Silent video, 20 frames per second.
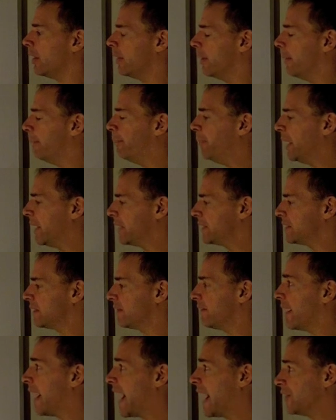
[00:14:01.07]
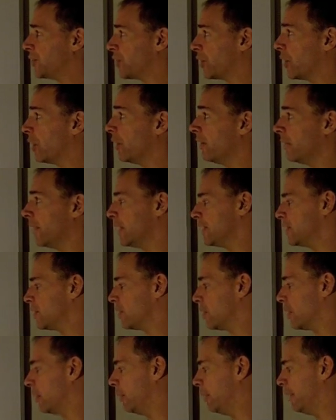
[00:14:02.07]
the biggest divisor that's
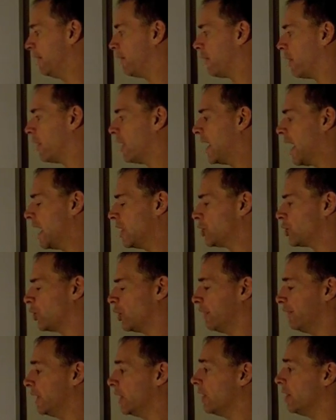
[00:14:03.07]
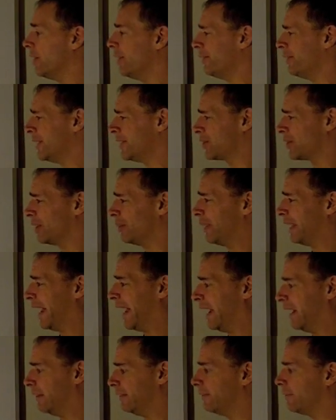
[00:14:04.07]
going to be for non-trivial is going to be
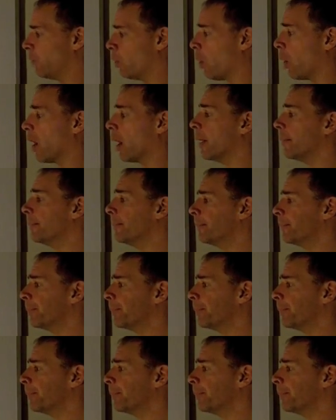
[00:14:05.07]
84.